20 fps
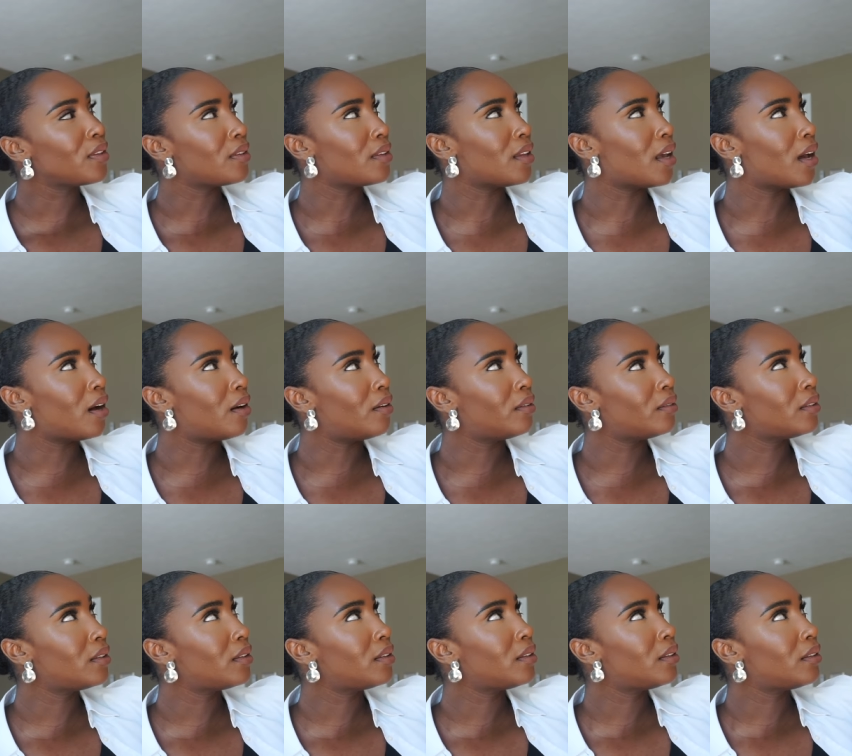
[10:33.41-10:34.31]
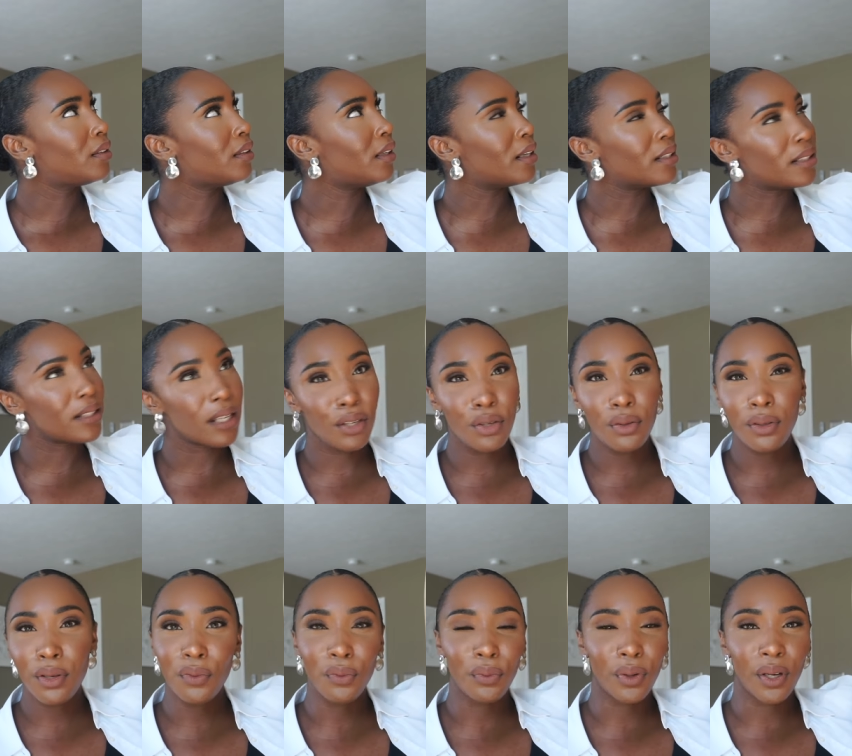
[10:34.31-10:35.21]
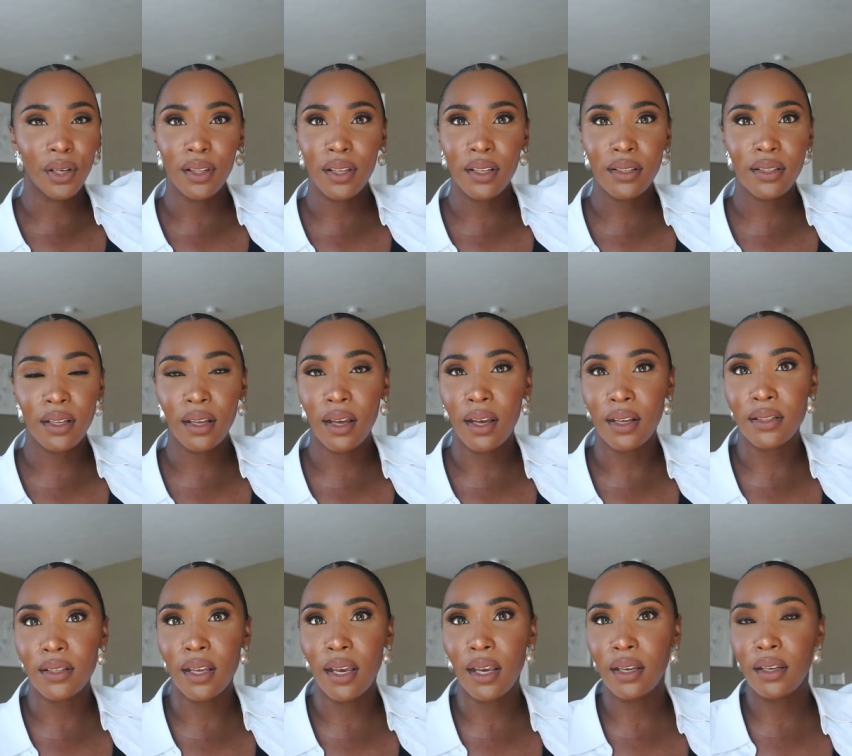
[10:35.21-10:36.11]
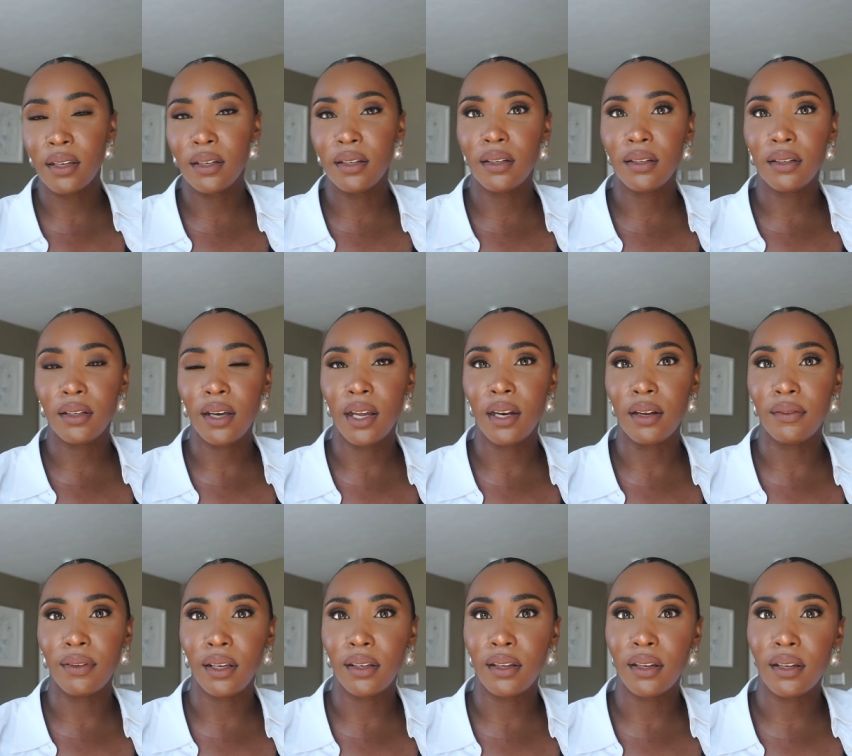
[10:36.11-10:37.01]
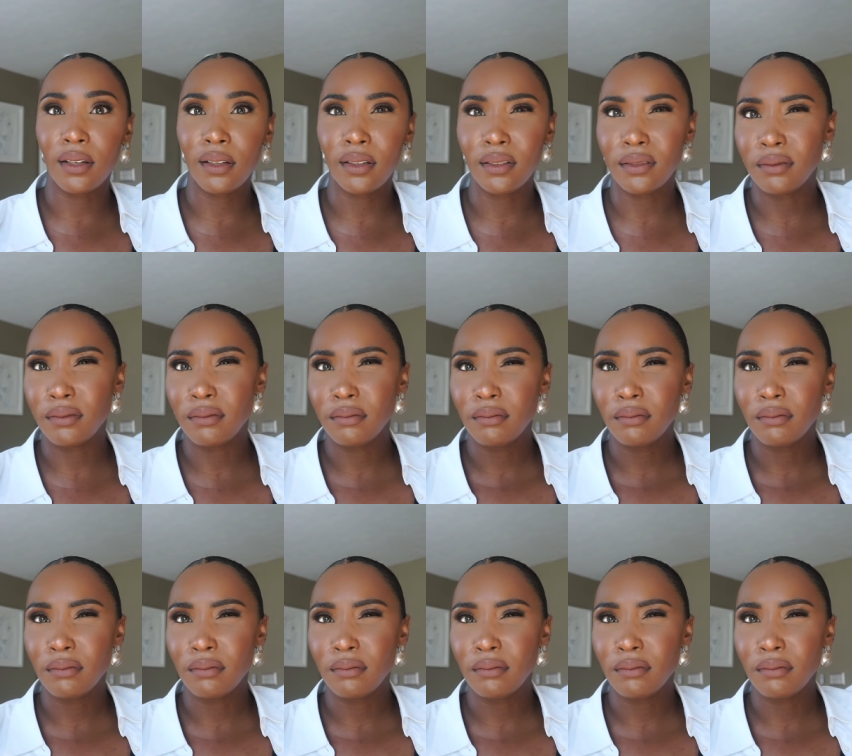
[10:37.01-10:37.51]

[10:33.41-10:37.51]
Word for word: Now, like I said, you can wear this as like kind of like a,